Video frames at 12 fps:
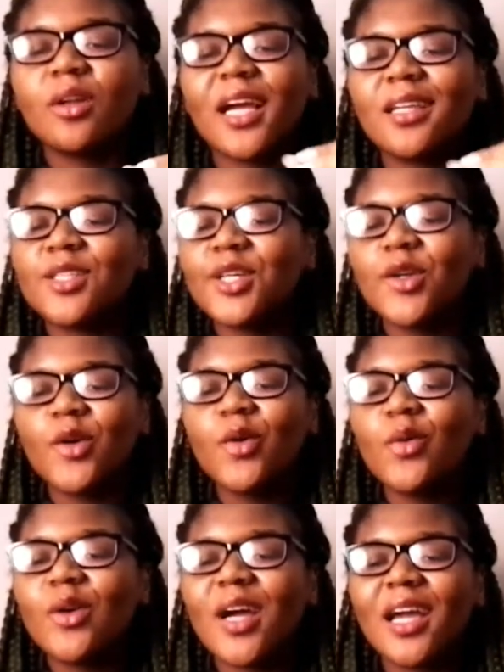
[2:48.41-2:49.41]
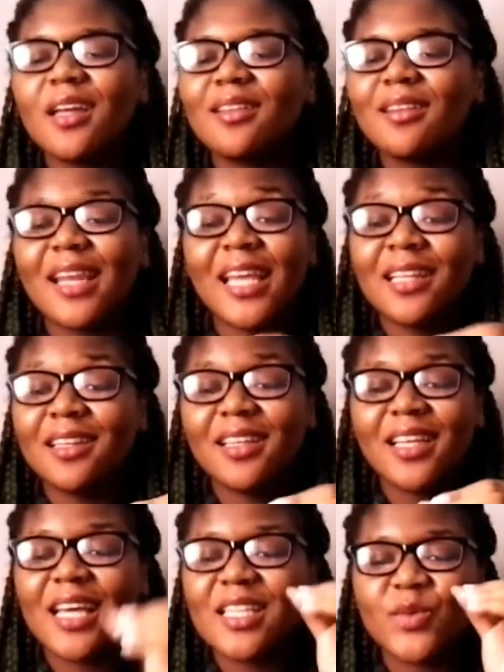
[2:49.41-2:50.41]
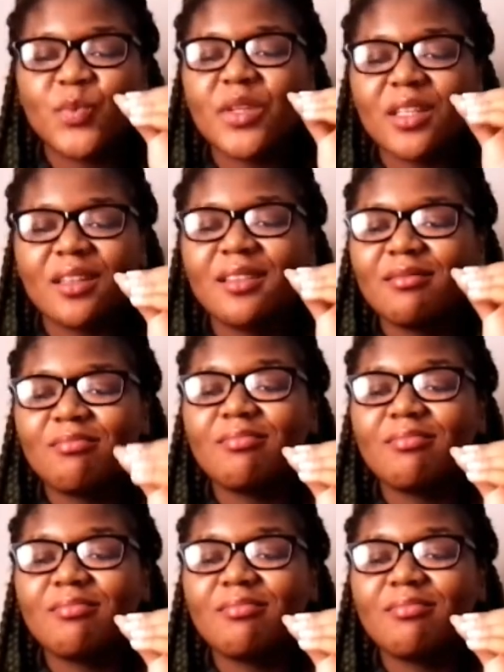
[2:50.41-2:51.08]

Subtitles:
like, Jeno lately has been